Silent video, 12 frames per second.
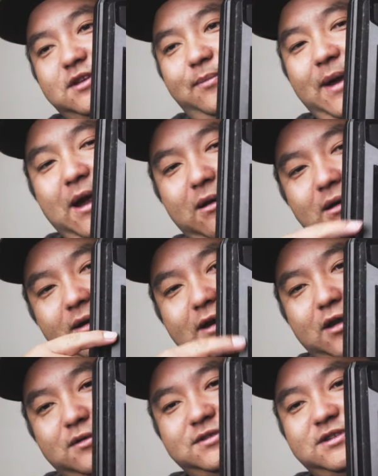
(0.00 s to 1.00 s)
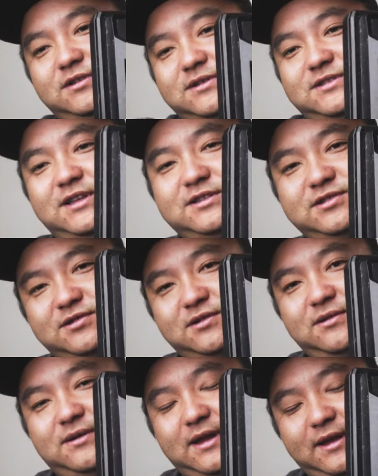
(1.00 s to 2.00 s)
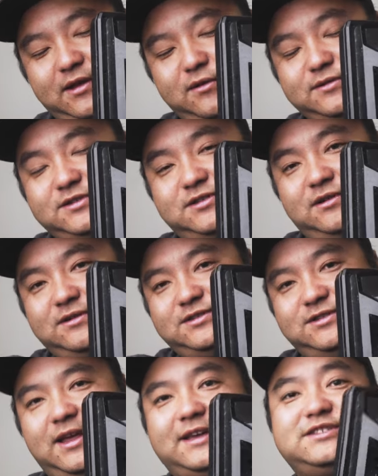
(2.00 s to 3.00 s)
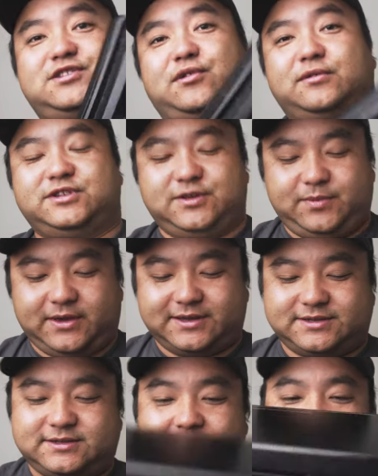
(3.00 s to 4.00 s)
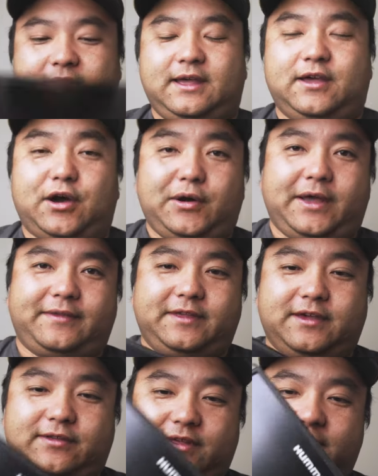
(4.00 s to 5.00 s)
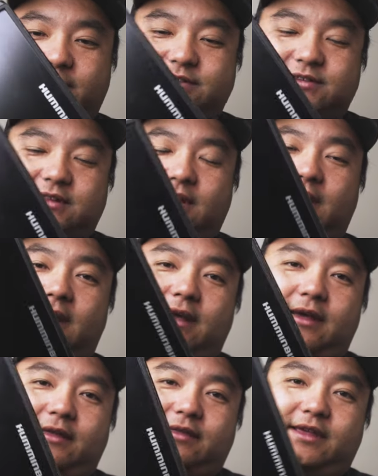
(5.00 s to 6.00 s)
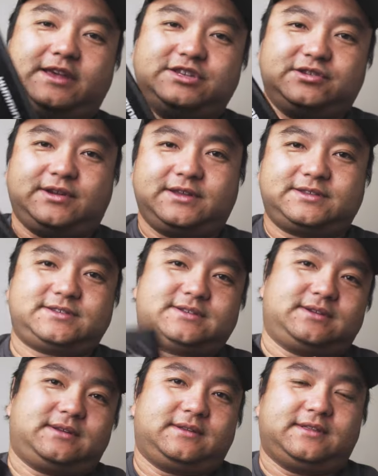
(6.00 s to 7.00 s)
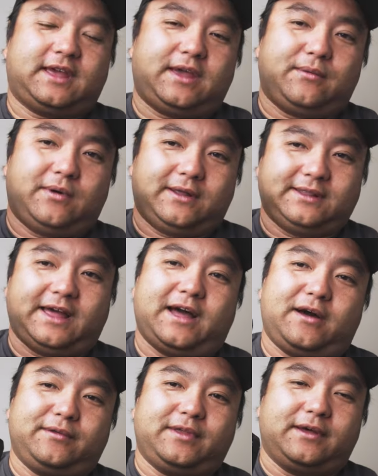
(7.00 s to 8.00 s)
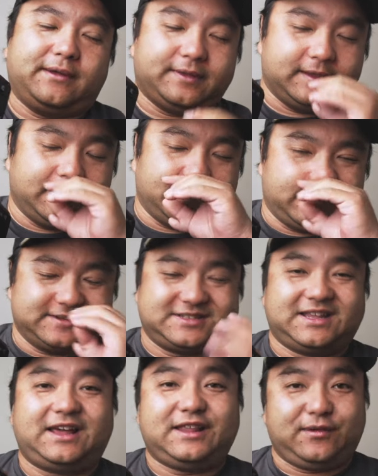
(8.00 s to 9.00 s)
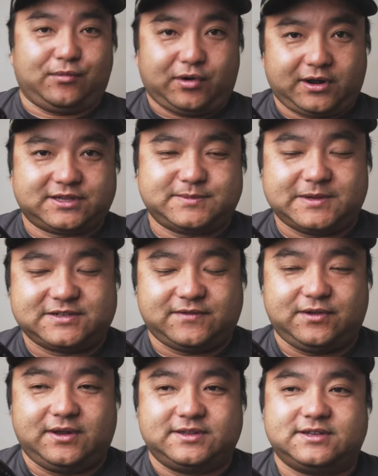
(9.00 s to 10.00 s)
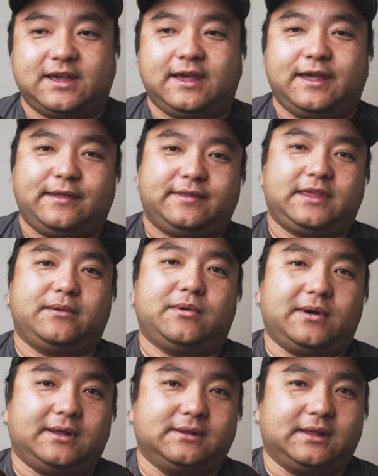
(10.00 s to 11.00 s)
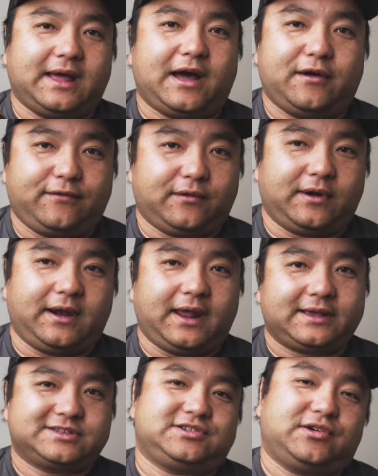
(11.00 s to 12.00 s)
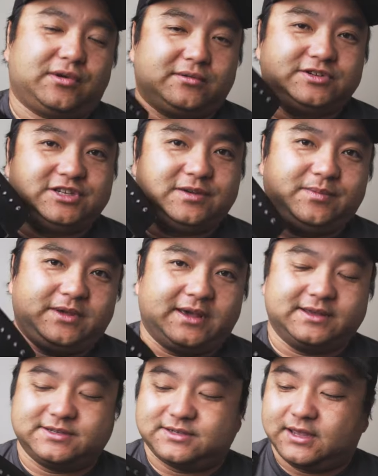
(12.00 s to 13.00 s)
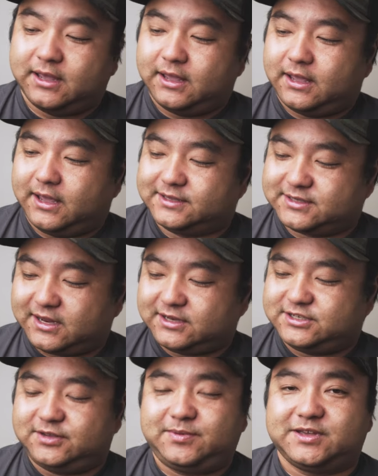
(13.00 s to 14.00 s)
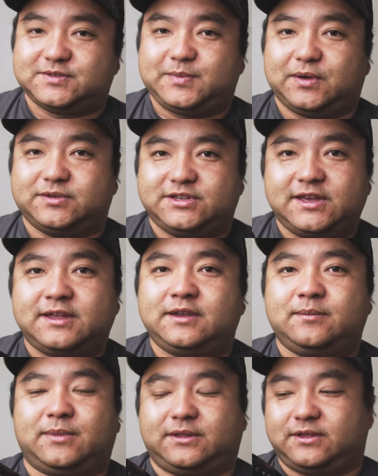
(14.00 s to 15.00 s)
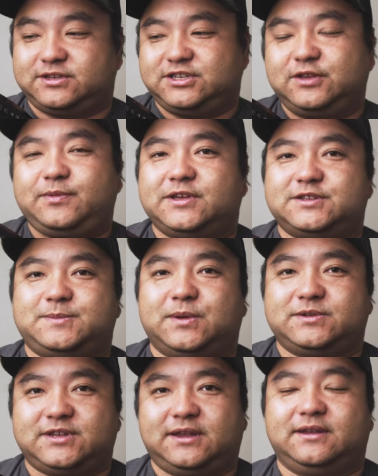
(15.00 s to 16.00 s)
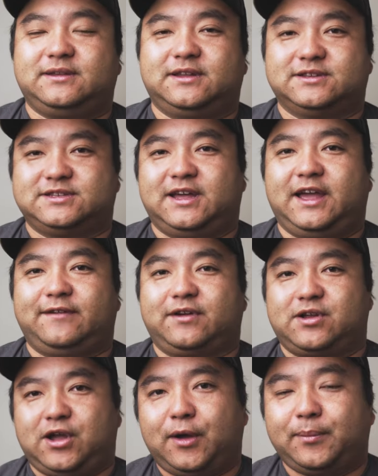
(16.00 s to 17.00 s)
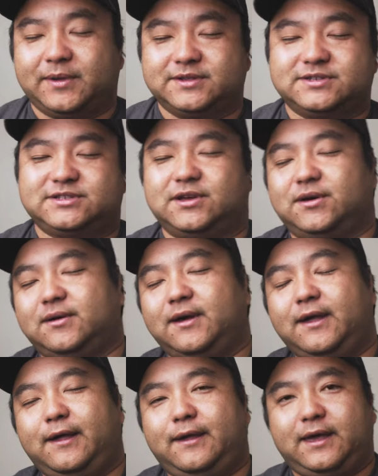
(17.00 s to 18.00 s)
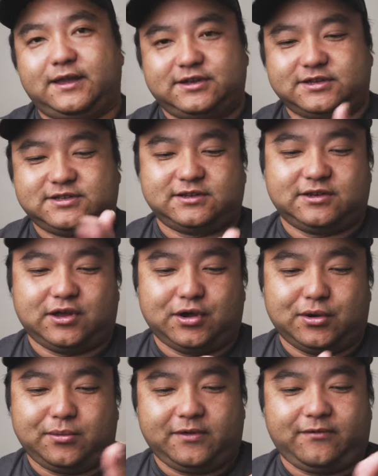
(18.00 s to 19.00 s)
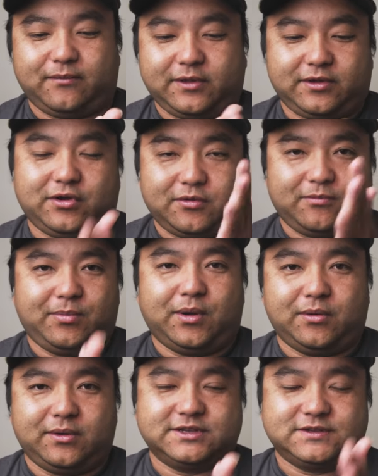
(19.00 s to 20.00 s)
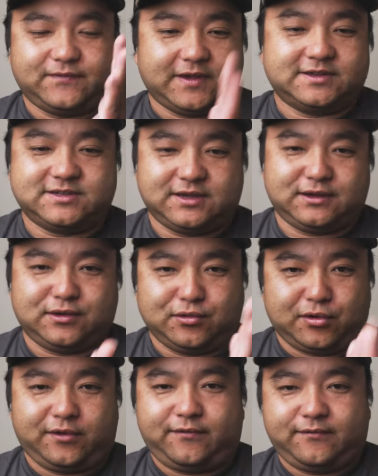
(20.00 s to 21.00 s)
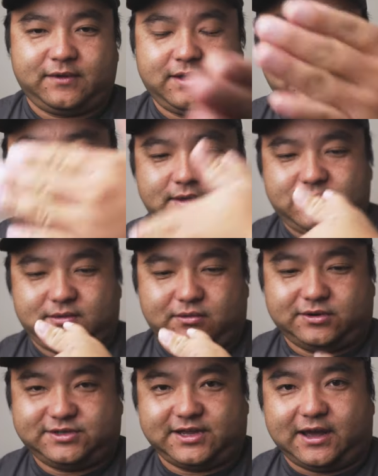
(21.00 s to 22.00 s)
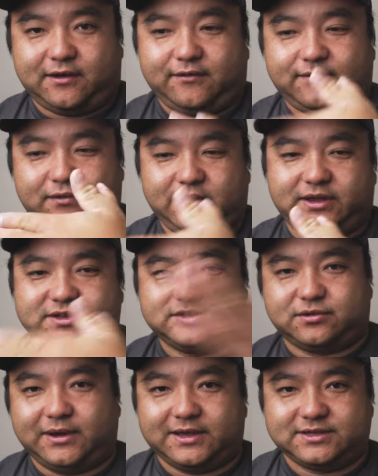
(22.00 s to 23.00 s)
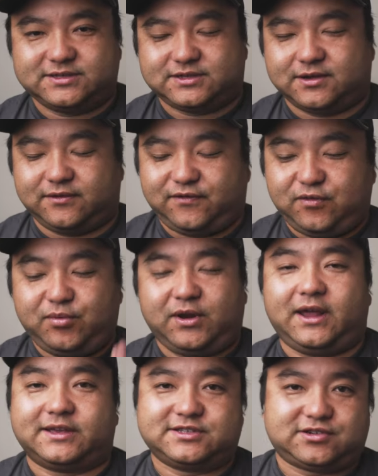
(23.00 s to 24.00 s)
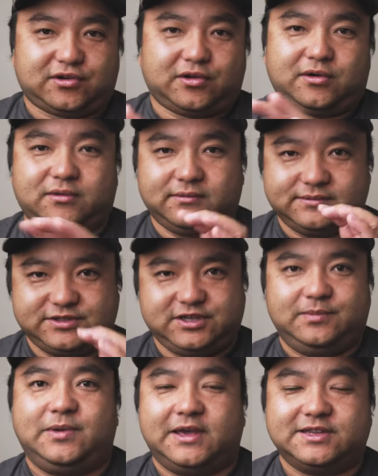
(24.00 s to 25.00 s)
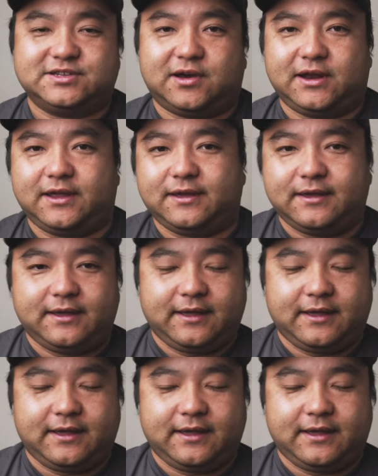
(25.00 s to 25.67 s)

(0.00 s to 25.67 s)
to power, it goes to a sensor, and it goes to an external GPS. Oh yeah, the other thing is, these units, they will allow, the slightly more expensive units, they will allow for an external GPS. It's got a GPS built in, but the GPS built in does not have a compass. So it doesn't know with whether your boat is facing north or south or east or west. So if you put an external GPS on it,